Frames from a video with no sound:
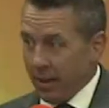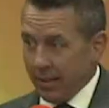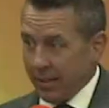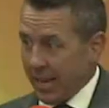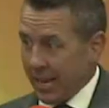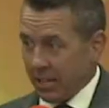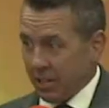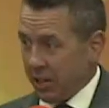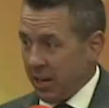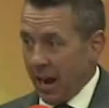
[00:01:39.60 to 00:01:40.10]
It's
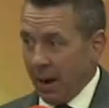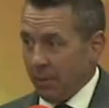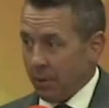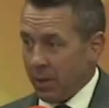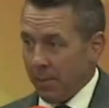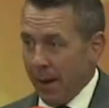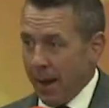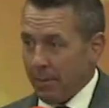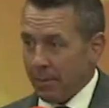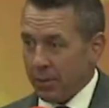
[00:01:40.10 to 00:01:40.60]
actually not what
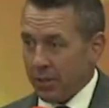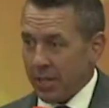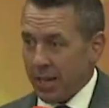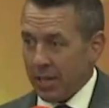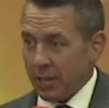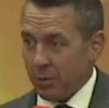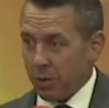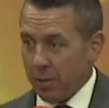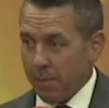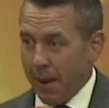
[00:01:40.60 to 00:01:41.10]
the Bible
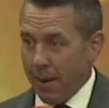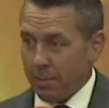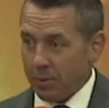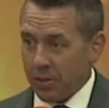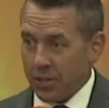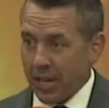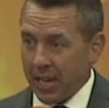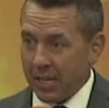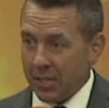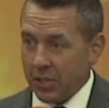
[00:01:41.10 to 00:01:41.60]
says. What the Bible
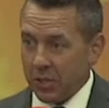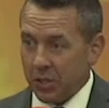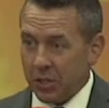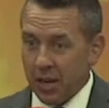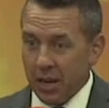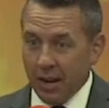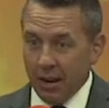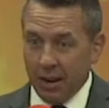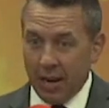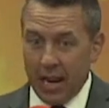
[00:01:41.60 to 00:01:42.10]
says is
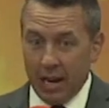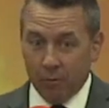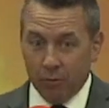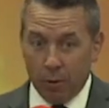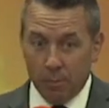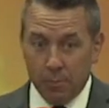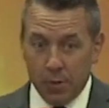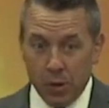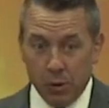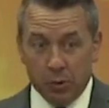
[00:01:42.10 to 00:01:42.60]
he
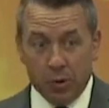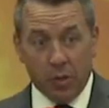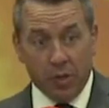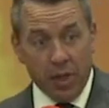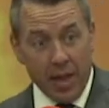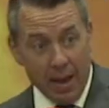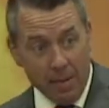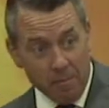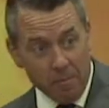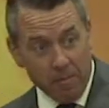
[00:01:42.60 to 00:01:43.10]
rebuked
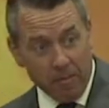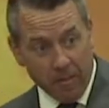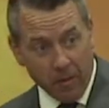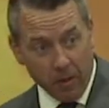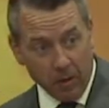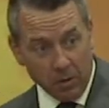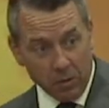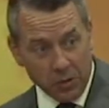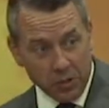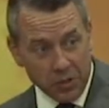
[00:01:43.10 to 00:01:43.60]
them
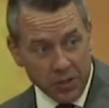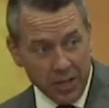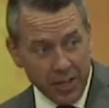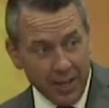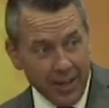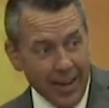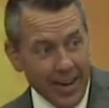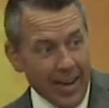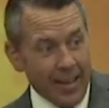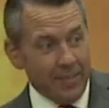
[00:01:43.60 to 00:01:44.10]
first
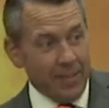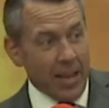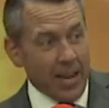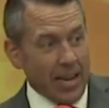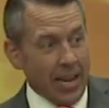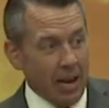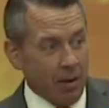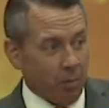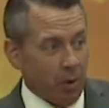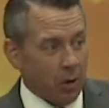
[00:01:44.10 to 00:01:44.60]
and then
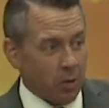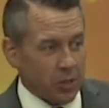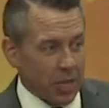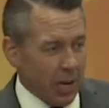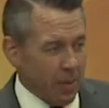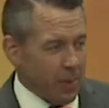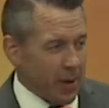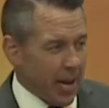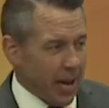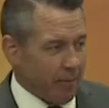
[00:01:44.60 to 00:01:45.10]
he arose.
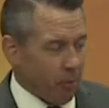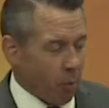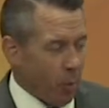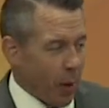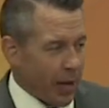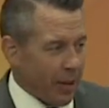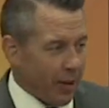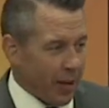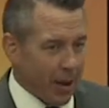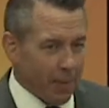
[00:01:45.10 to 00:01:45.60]
Anybody ever
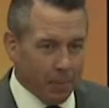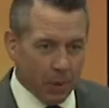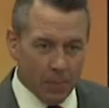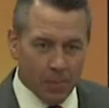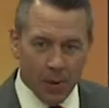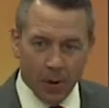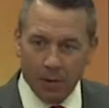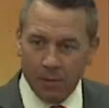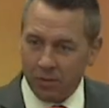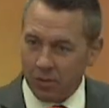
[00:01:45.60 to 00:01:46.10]
wake you up in the
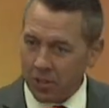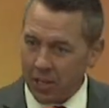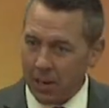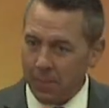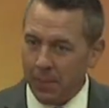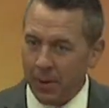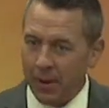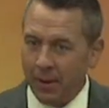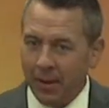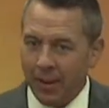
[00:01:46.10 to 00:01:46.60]
middle of
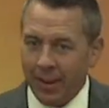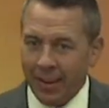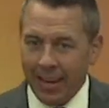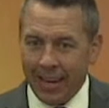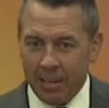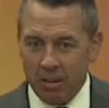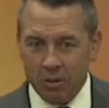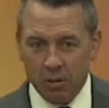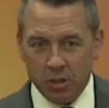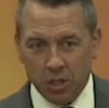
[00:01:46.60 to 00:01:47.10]
sleeping
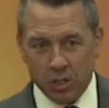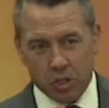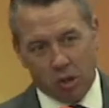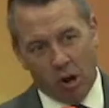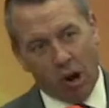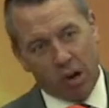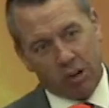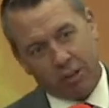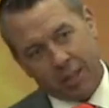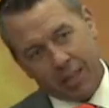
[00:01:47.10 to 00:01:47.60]
and you just
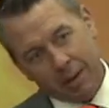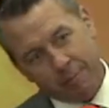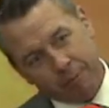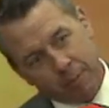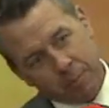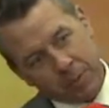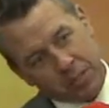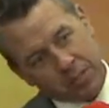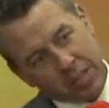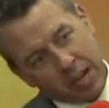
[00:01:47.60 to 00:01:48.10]
talk to them
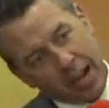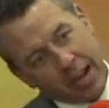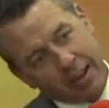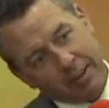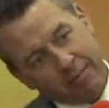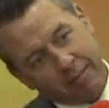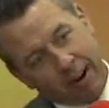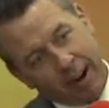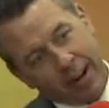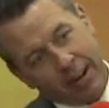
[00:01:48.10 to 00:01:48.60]
from the
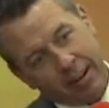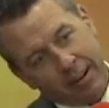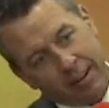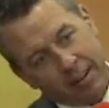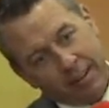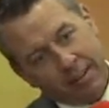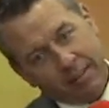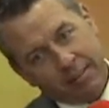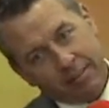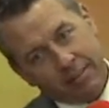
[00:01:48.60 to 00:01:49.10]
side, right?
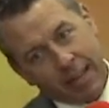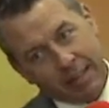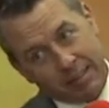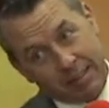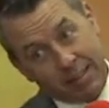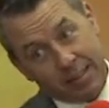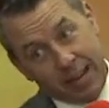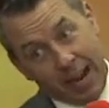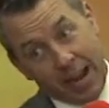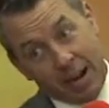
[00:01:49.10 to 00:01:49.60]

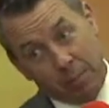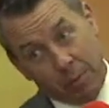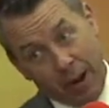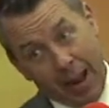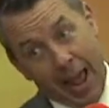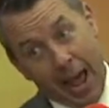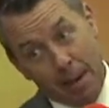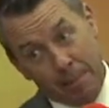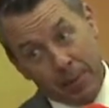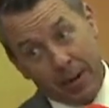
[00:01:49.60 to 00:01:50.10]
That's kind of what
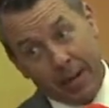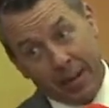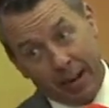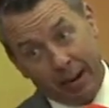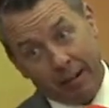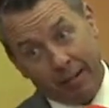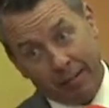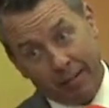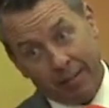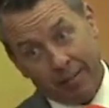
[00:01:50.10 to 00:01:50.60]
happened
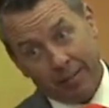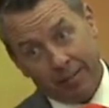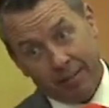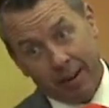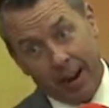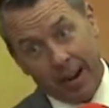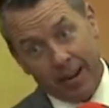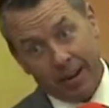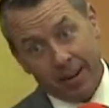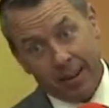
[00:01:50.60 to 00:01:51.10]
here,
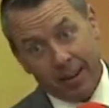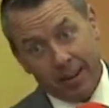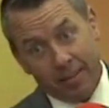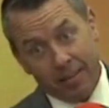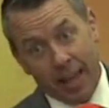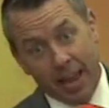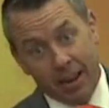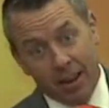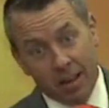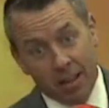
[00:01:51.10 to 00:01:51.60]
right?
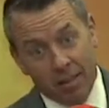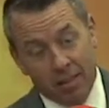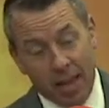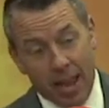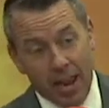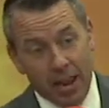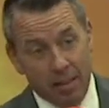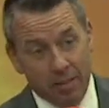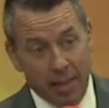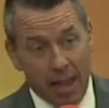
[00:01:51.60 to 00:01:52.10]
They,
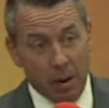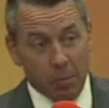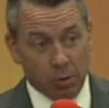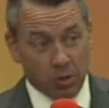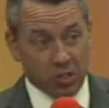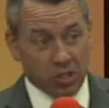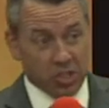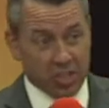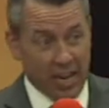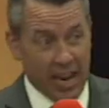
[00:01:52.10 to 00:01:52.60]
they, they
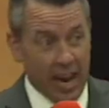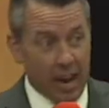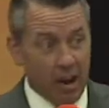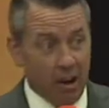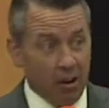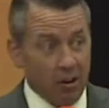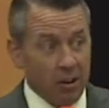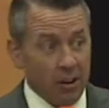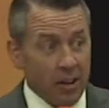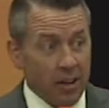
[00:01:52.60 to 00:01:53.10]
were
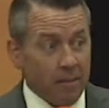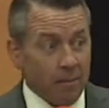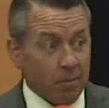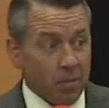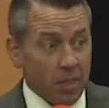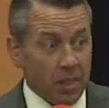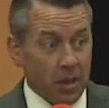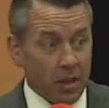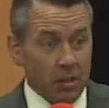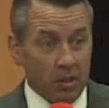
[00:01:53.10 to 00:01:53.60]
scared.
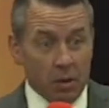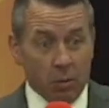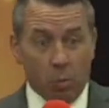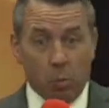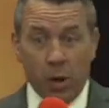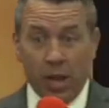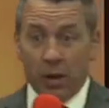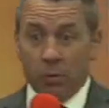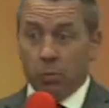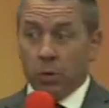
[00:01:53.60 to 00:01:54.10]
The, the
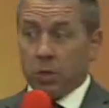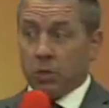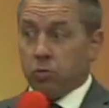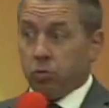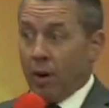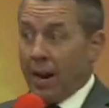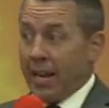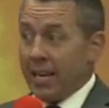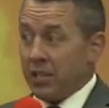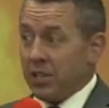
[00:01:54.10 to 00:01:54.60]
wind was
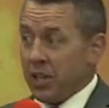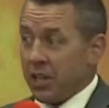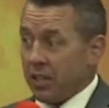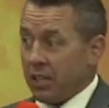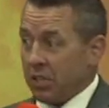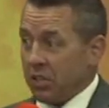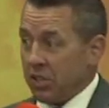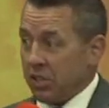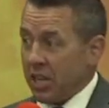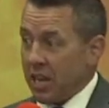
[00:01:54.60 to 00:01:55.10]
raging,
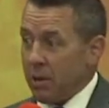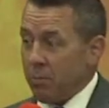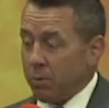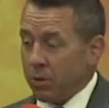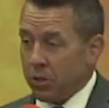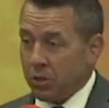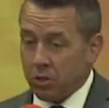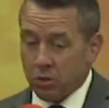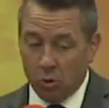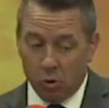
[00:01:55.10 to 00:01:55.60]
the sea
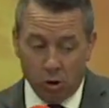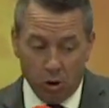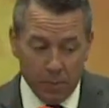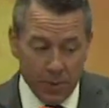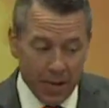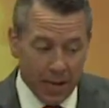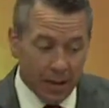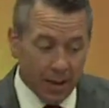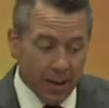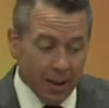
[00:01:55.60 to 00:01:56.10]
was
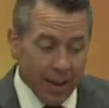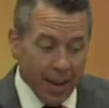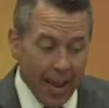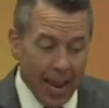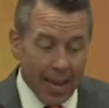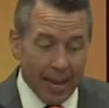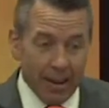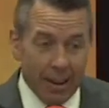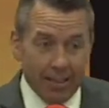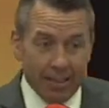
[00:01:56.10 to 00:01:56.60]
storming,
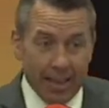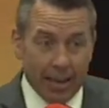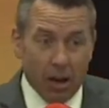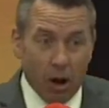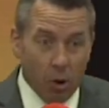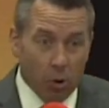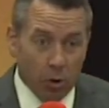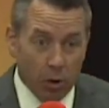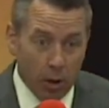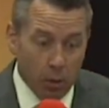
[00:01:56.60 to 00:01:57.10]
and, and they
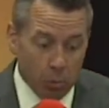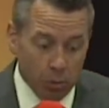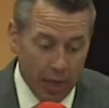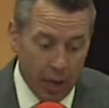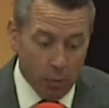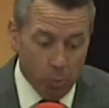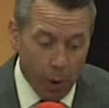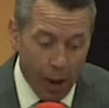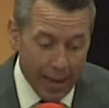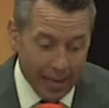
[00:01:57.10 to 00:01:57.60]
go and they,
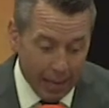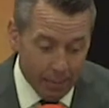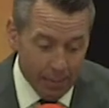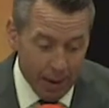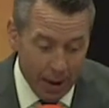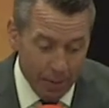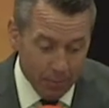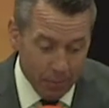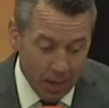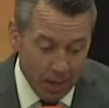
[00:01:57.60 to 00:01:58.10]
they wake him
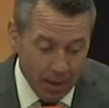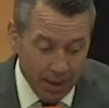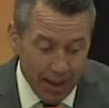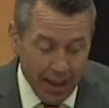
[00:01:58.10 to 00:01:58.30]
up.